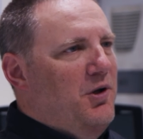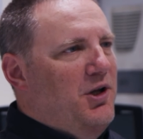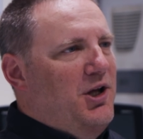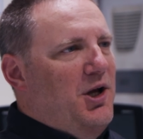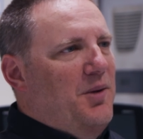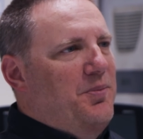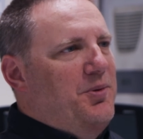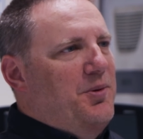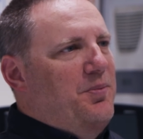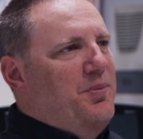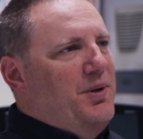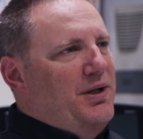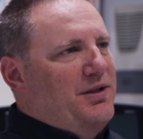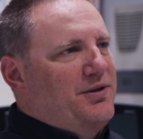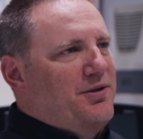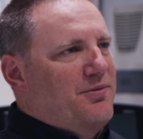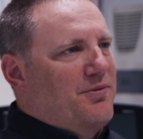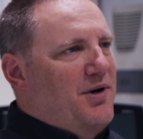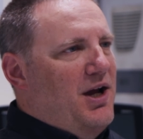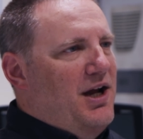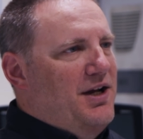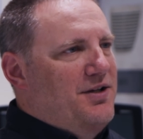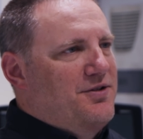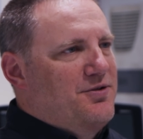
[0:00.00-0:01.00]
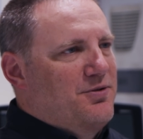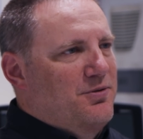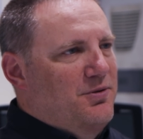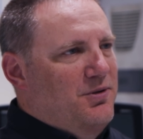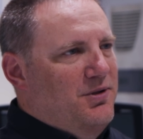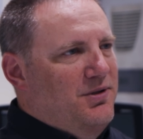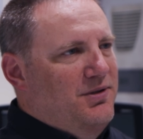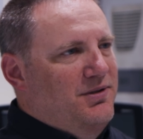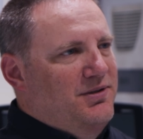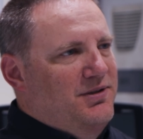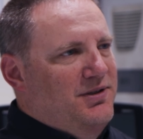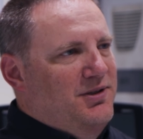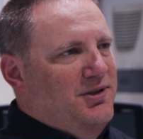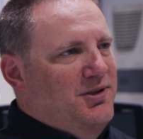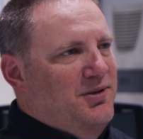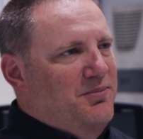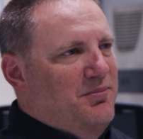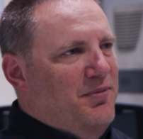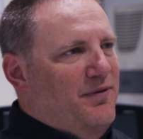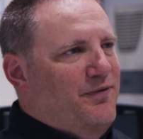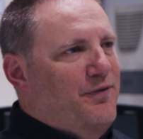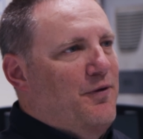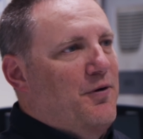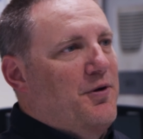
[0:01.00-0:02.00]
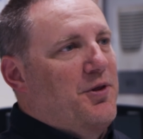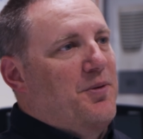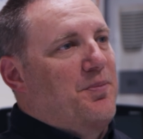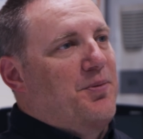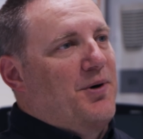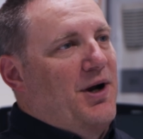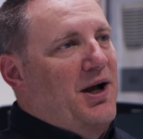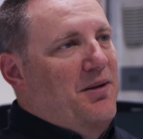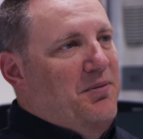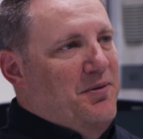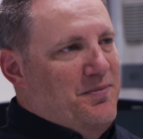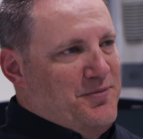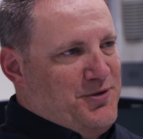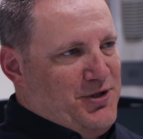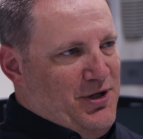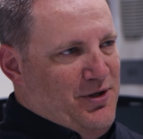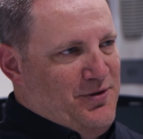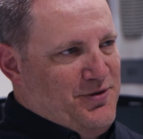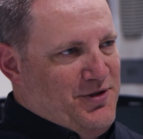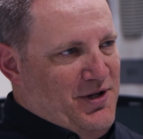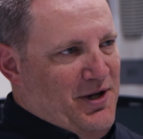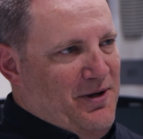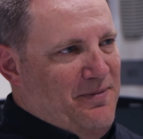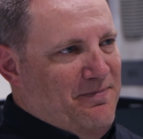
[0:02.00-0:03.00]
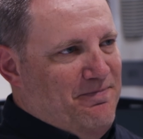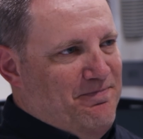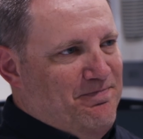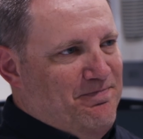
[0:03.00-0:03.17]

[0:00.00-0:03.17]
help you pick the right tool before the problem shows up.